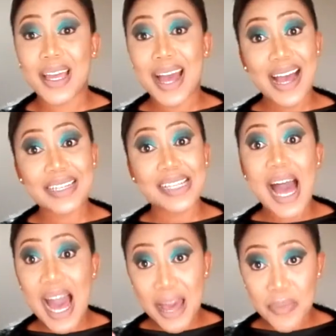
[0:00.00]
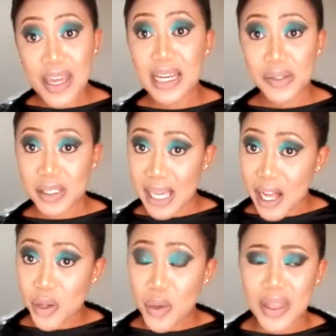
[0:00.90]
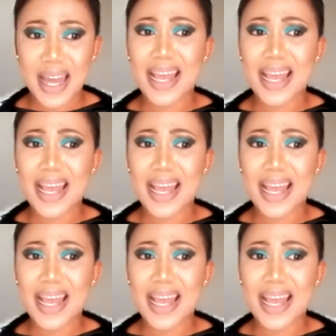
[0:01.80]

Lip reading: Guys, I'm here to tell you that,